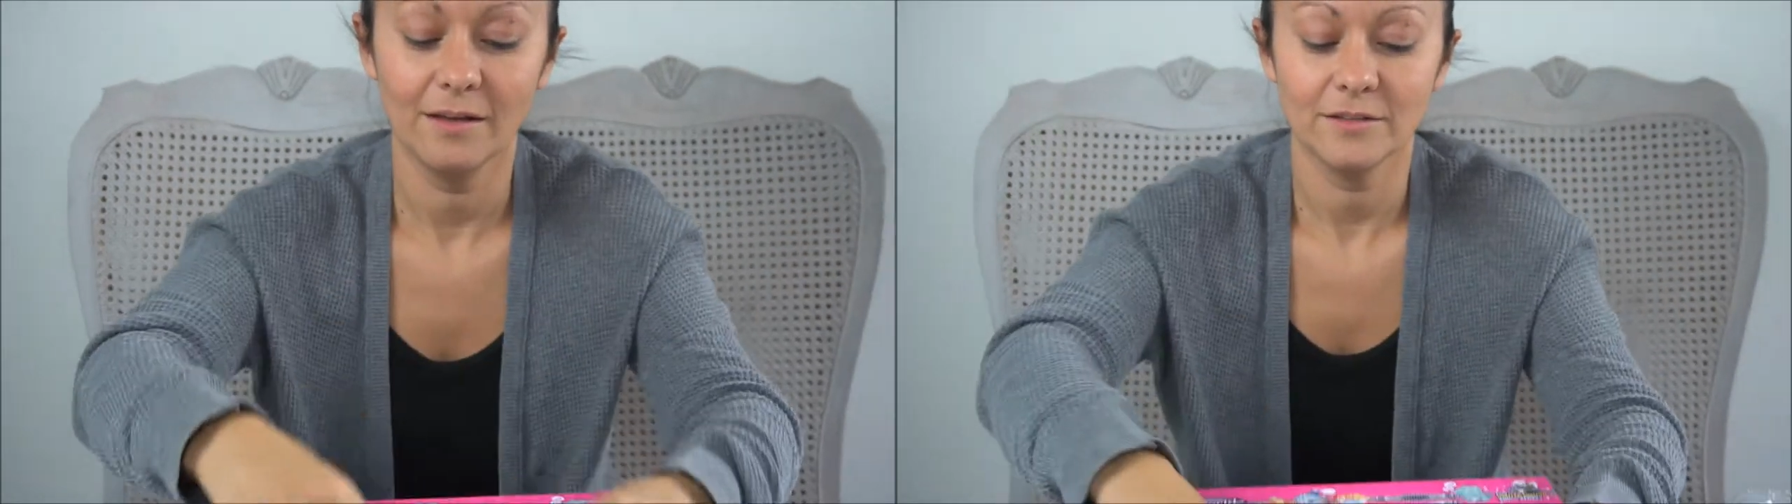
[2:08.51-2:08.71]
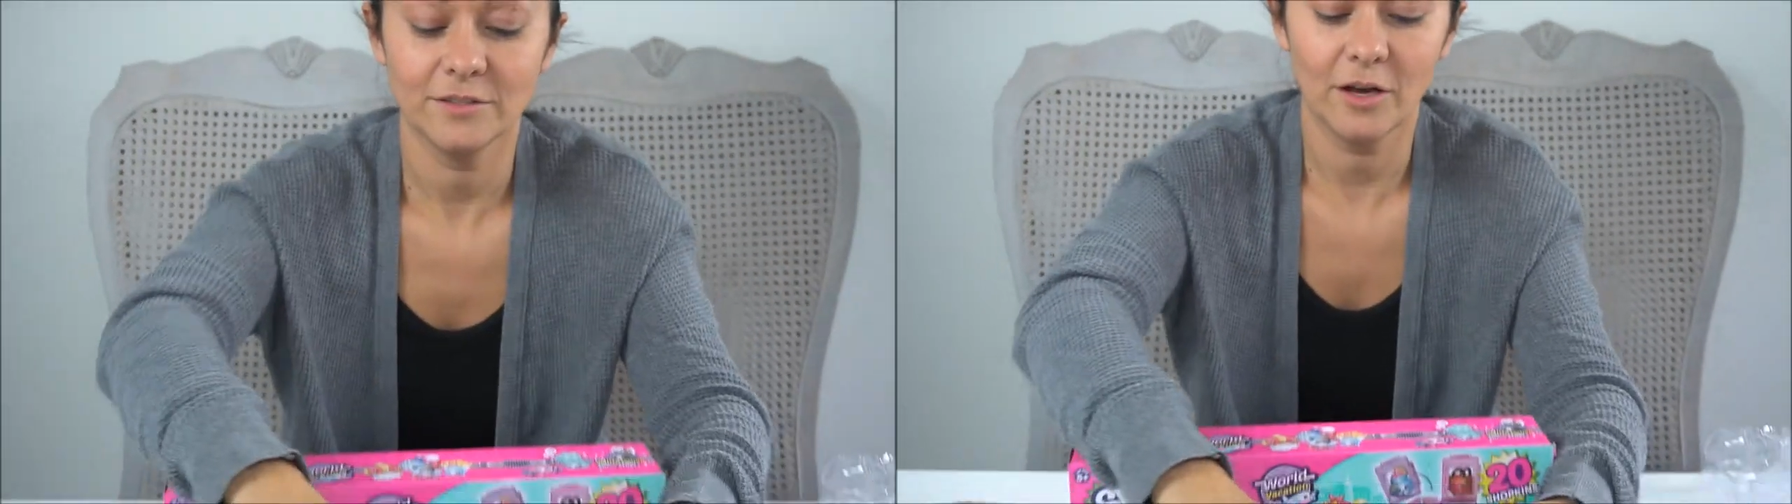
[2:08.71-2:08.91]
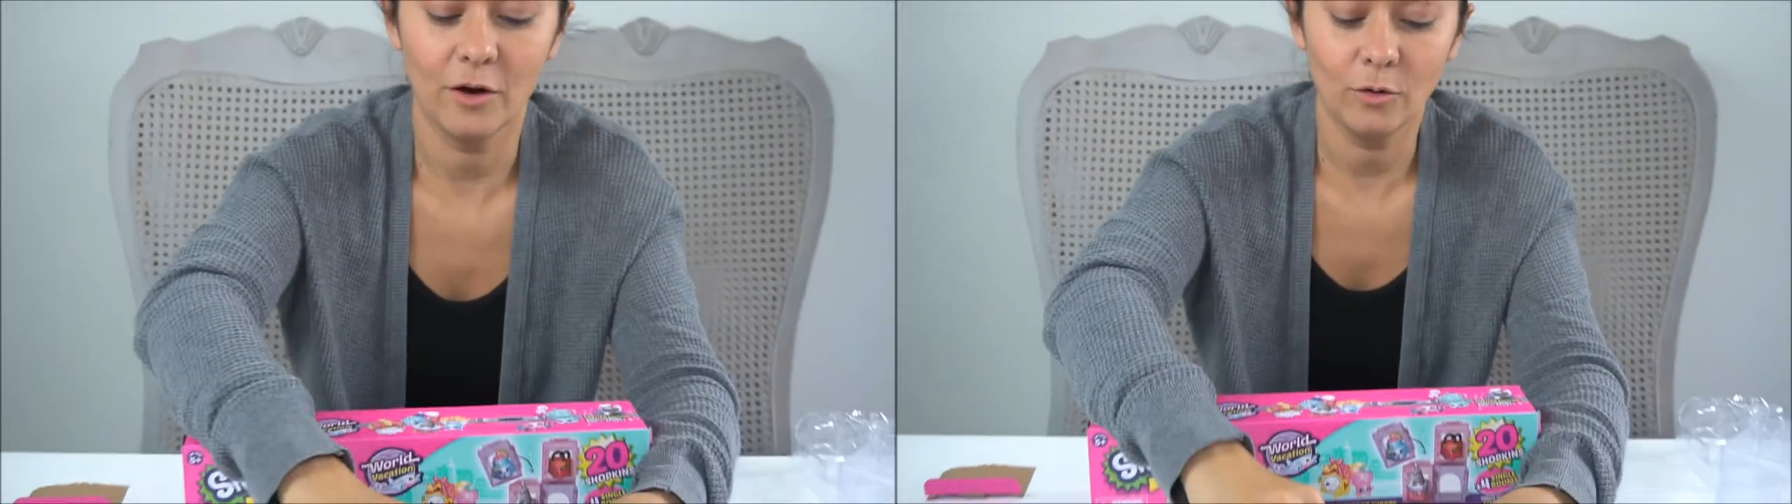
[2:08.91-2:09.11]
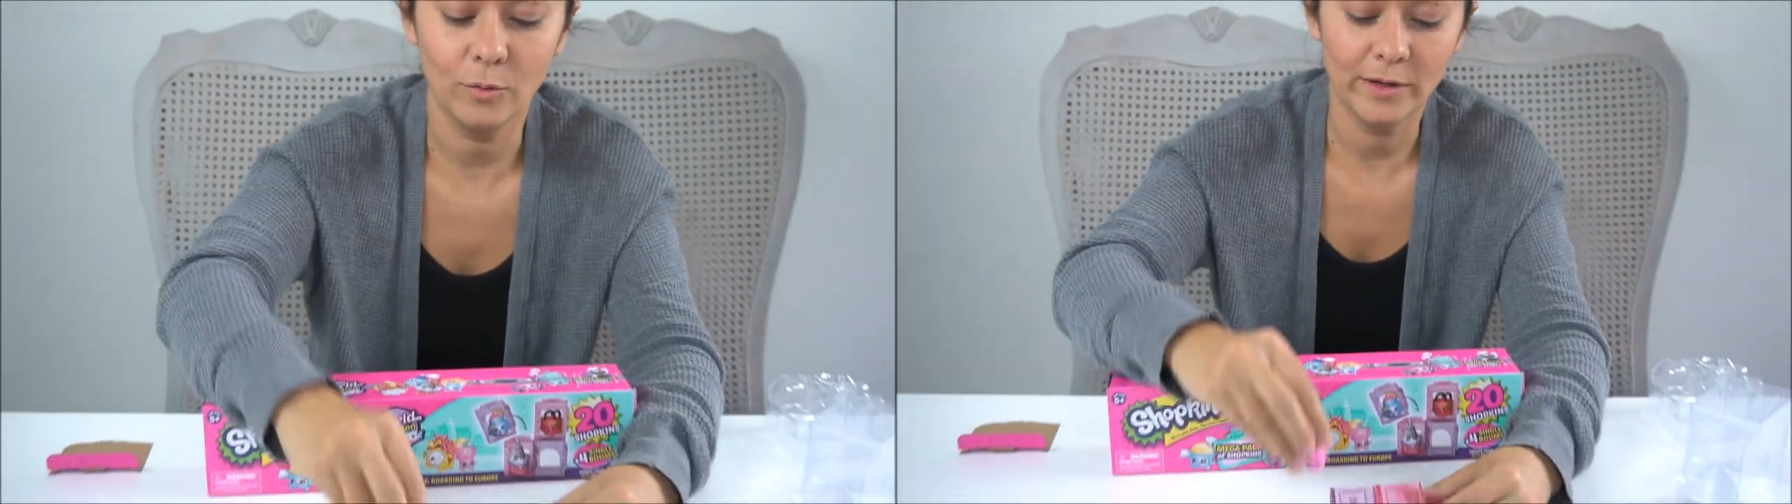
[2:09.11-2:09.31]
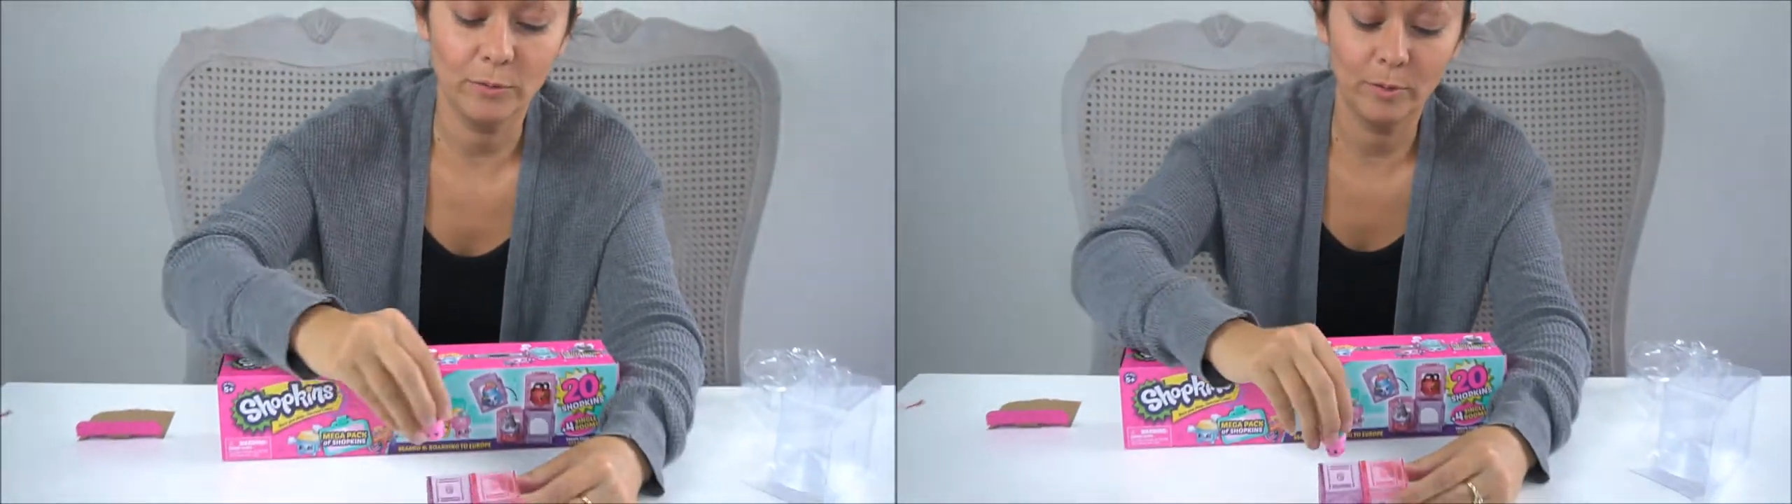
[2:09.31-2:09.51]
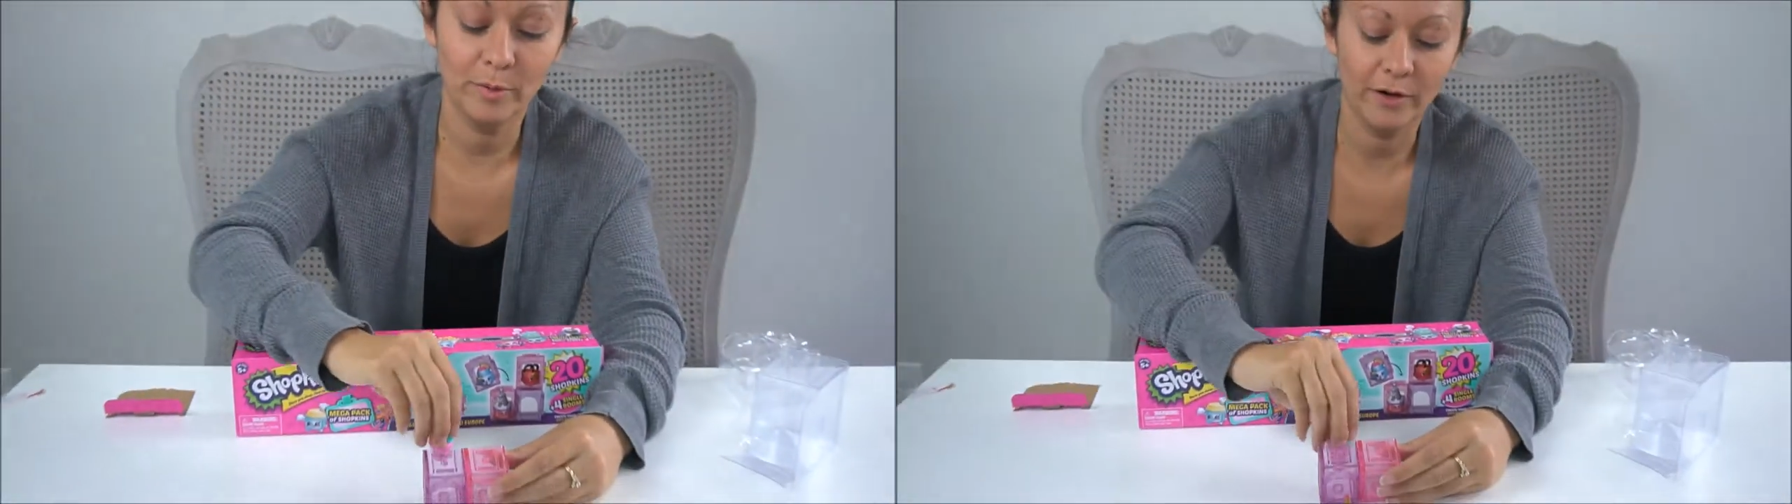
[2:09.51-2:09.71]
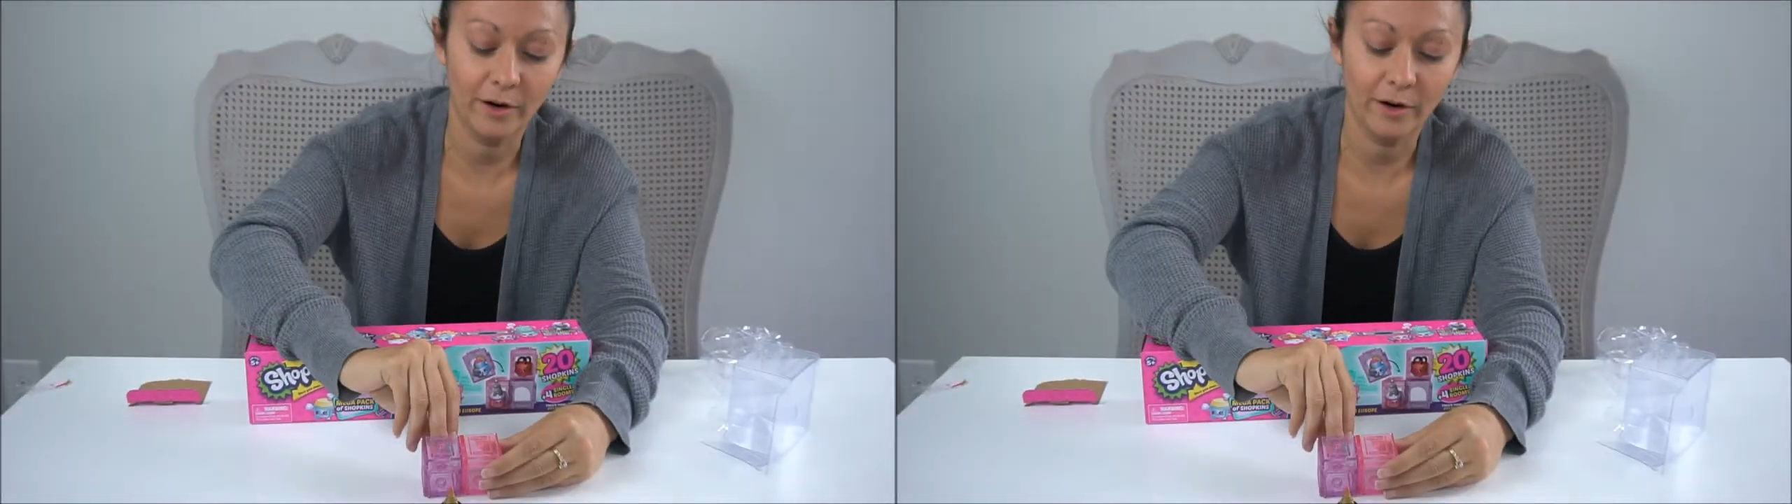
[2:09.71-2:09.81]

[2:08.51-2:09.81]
So we will put